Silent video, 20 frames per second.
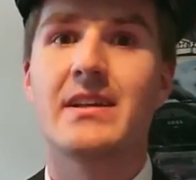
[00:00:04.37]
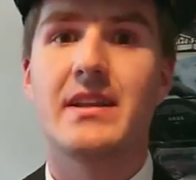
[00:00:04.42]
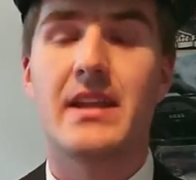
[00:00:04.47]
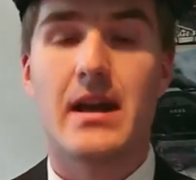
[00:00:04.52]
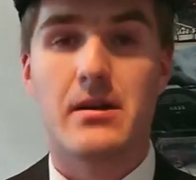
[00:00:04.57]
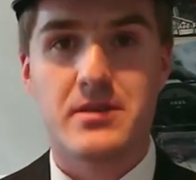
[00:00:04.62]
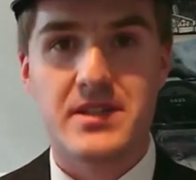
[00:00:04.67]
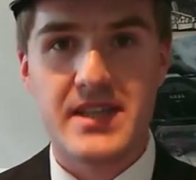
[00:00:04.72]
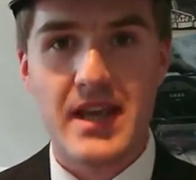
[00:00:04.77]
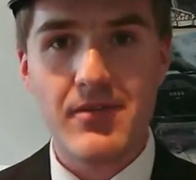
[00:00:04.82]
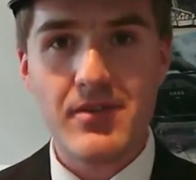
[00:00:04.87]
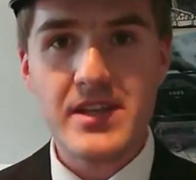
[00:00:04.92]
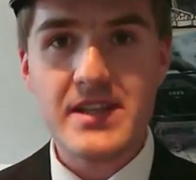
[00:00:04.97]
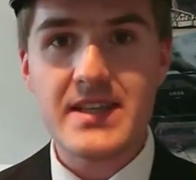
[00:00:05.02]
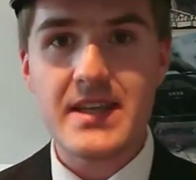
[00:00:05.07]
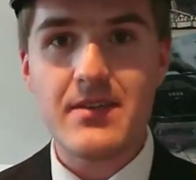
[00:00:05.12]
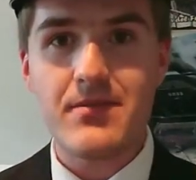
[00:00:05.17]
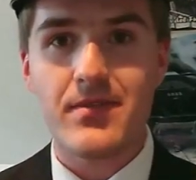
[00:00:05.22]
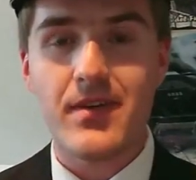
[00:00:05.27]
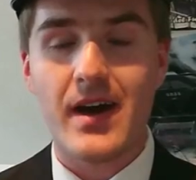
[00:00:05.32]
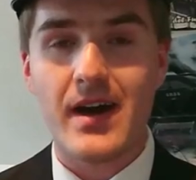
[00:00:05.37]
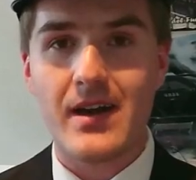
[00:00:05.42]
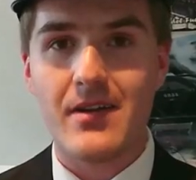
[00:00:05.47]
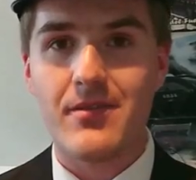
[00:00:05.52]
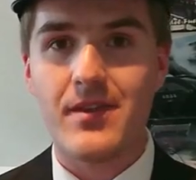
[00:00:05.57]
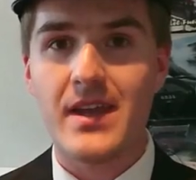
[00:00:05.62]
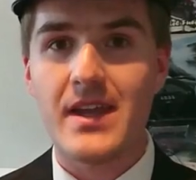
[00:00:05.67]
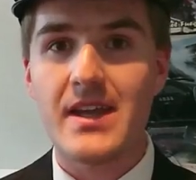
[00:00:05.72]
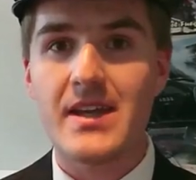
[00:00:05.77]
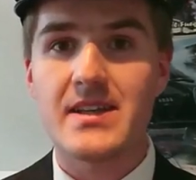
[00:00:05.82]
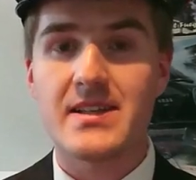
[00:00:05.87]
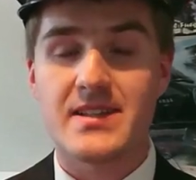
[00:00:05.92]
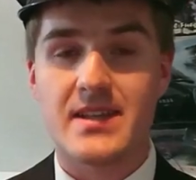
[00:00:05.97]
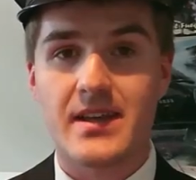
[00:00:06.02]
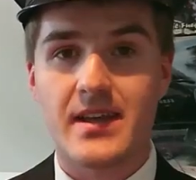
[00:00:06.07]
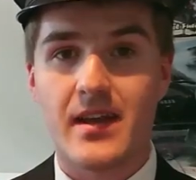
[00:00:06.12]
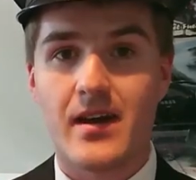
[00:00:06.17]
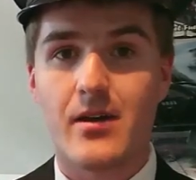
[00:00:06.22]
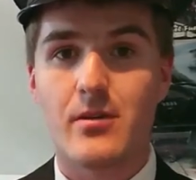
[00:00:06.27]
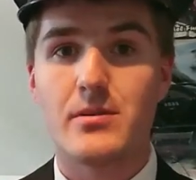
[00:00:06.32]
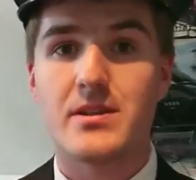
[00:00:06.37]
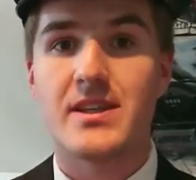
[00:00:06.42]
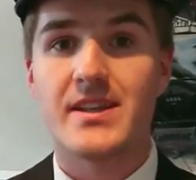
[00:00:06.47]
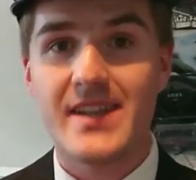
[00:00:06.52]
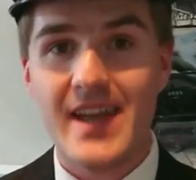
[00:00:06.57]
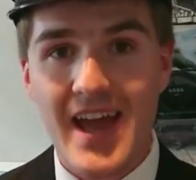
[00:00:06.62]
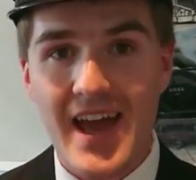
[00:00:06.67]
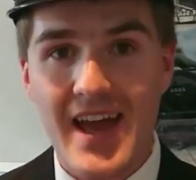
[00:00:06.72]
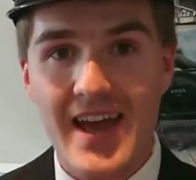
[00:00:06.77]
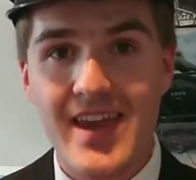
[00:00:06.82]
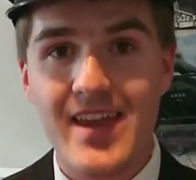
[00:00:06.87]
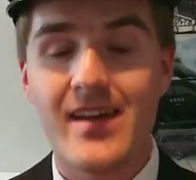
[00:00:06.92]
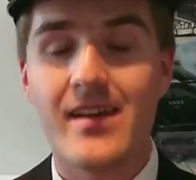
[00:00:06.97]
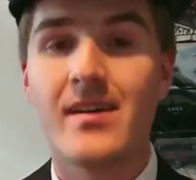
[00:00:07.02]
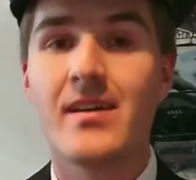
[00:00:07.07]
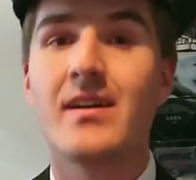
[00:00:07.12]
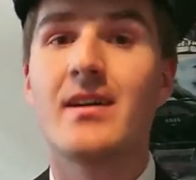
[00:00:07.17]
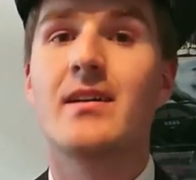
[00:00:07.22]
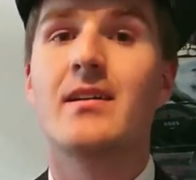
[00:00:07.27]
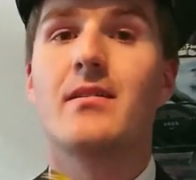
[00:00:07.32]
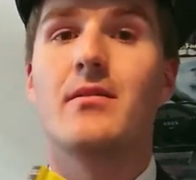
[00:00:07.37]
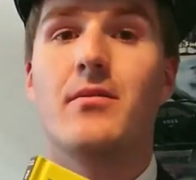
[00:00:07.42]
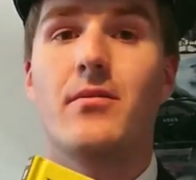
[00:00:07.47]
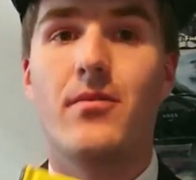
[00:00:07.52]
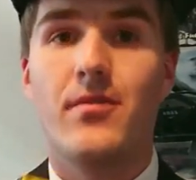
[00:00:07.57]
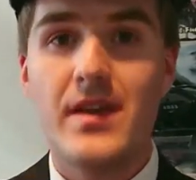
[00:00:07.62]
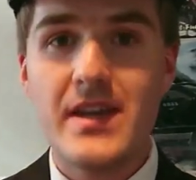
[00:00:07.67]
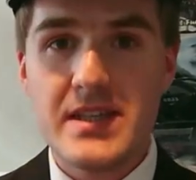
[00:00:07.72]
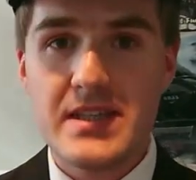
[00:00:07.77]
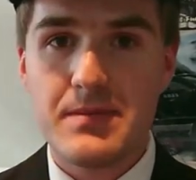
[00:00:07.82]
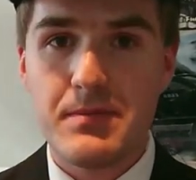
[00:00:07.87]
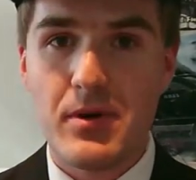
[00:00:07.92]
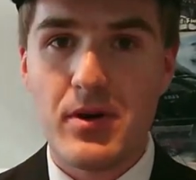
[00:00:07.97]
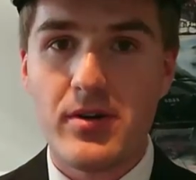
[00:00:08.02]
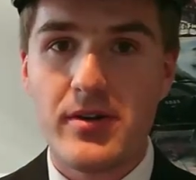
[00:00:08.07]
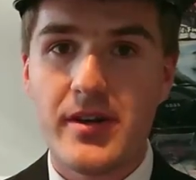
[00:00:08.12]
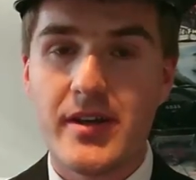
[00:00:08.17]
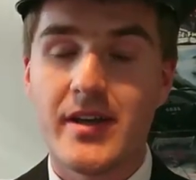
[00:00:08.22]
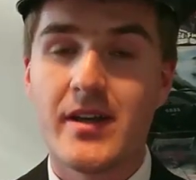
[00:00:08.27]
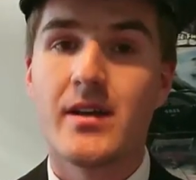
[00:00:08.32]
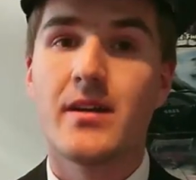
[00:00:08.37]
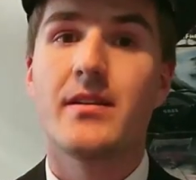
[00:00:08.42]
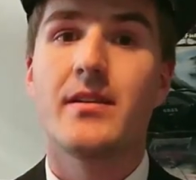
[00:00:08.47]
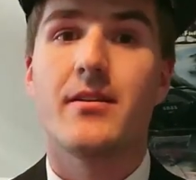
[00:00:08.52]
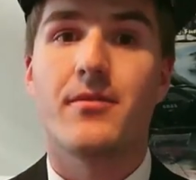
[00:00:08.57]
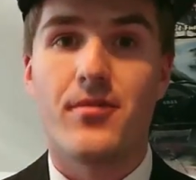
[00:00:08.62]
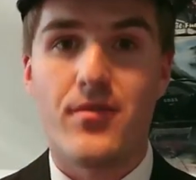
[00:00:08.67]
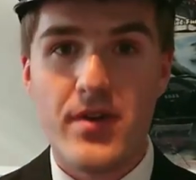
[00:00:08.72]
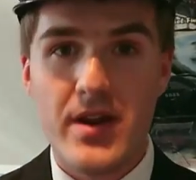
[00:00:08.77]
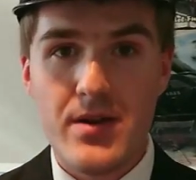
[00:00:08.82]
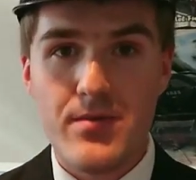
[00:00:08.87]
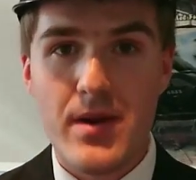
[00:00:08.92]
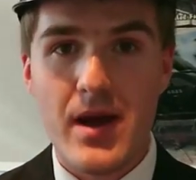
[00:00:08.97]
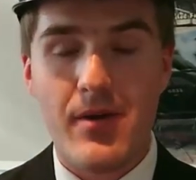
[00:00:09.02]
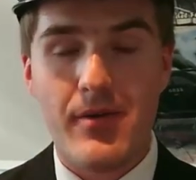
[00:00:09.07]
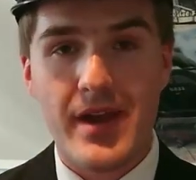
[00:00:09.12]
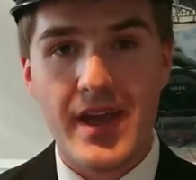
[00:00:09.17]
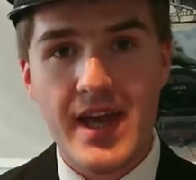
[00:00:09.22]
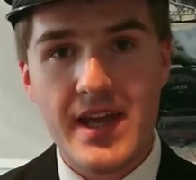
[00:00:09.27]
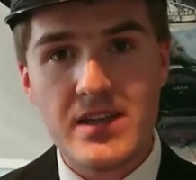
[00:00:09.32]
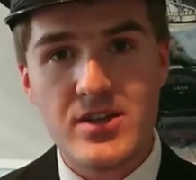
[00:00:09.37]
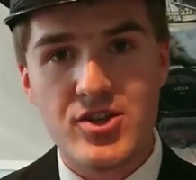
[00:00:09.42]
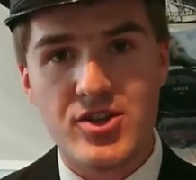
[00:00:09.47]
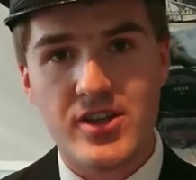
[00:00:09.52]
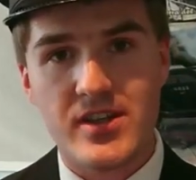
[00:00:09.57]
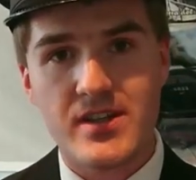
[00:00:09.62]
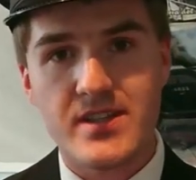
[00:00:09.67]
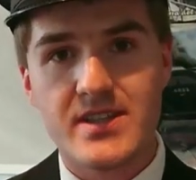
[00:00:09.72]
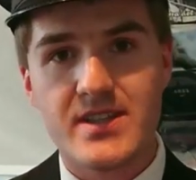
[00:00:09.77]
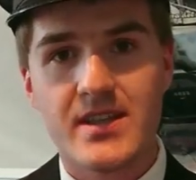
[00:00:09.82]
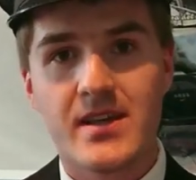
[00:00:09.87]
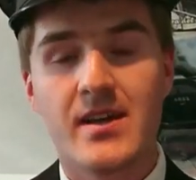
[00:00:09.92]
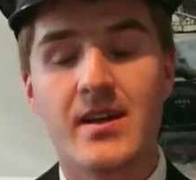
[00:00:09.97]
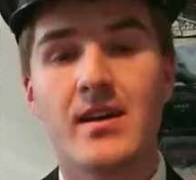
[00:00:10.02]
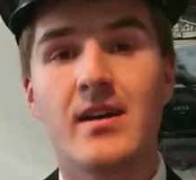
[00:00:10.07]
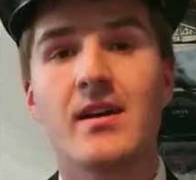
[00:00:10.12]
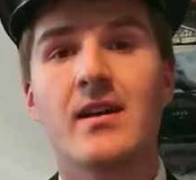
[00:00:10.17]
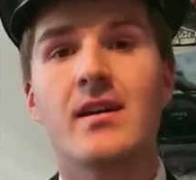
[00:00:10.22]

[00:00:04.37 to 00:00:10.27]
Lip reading: Now 75 years ago today, this book, The Three Railway Engines,